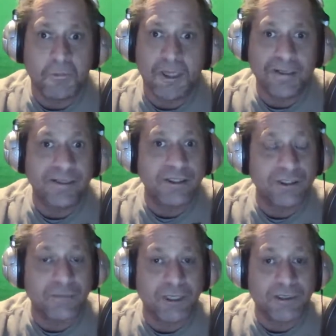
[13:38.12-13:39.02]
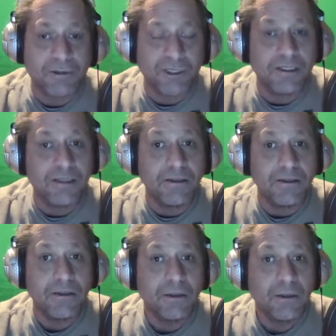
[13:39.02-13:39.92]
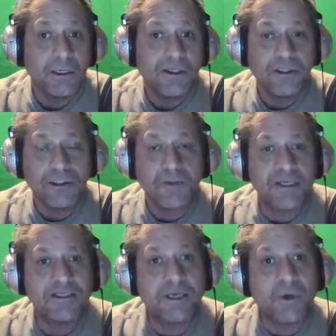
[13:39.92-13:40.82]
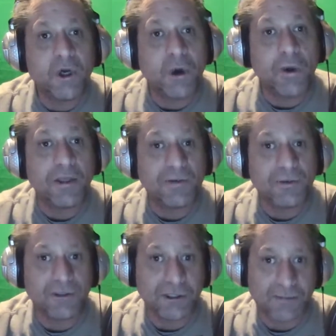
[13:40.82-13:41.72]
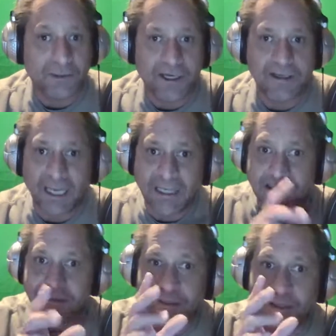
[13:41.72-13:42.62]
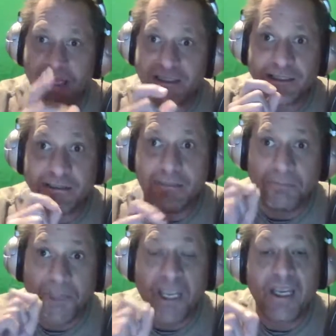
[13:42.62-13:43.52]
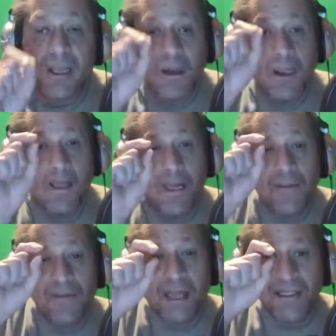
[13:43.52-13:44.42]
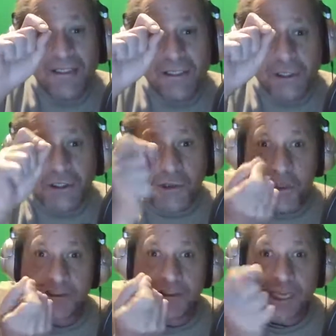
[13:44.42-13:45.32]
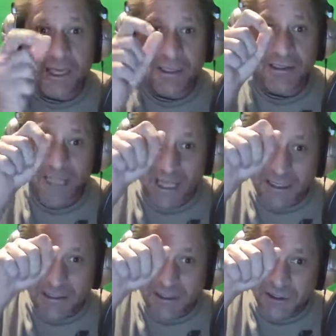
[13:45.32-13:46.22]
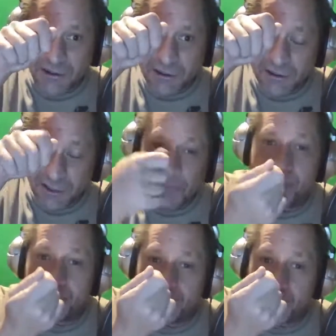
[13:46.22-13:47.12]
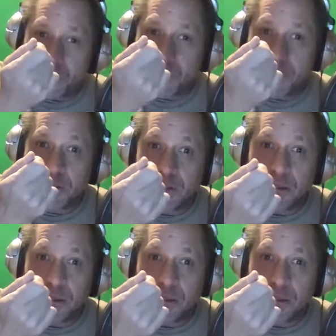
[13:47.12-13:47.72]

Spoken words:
like they should be treated, just because I'm going through something. And that's the switch, guys. That's the dump portion.